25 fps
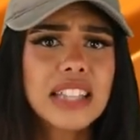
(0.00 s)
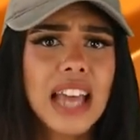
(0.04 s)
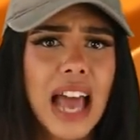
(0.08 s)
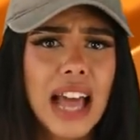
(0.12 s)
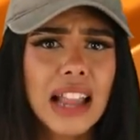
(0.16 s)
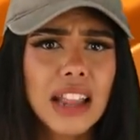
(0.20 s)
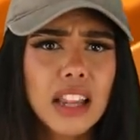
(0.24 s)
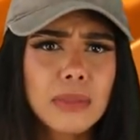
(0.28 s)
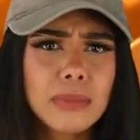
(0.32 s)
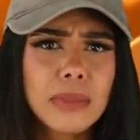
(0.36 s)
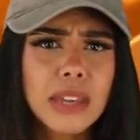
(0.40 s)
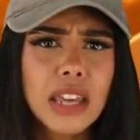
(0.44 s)

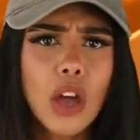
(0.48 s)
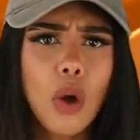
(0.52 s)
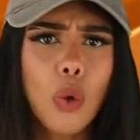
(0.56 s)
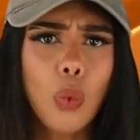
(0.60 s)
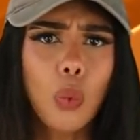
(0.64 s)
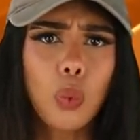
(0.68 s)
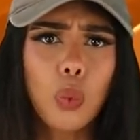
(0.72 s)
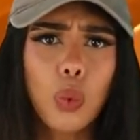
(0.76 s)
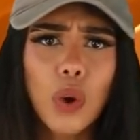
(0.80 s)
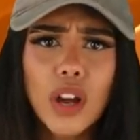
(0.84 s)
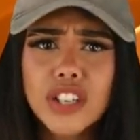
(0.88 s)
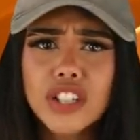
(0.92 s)
telling me
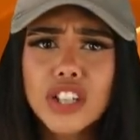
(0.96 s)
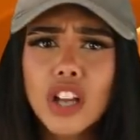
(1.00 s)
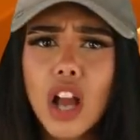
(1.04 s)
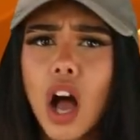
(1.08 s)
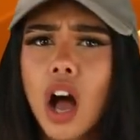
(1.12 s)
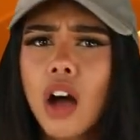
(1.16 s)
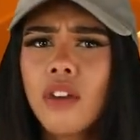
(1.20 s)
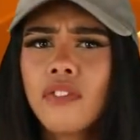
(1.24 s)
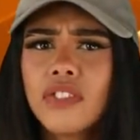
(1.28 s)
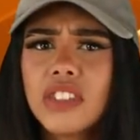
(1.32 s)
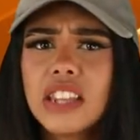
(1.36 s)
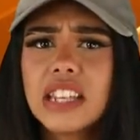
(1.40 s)
which
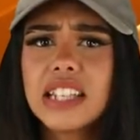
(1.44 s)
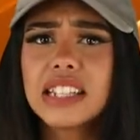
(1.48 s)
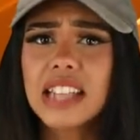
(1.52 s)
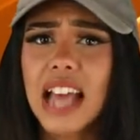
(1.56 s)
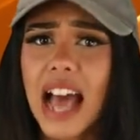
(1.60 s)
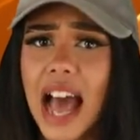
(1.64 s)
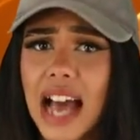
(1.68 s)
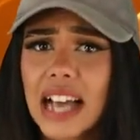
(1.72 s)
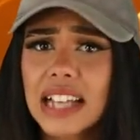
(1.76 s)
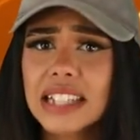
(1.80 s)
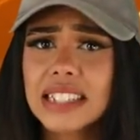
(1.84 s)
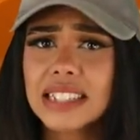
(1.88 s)
of these
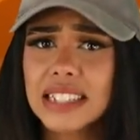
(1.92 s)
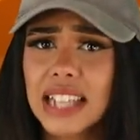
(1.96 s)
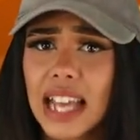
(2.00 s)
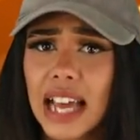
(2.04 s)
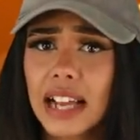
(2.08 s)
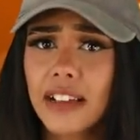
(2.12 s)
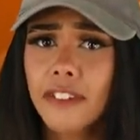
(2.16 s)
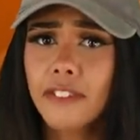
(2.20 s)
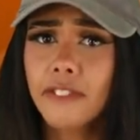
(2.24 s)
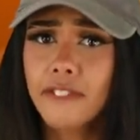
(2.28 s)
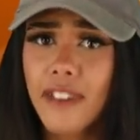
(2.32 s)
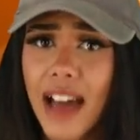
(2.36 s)
Aztec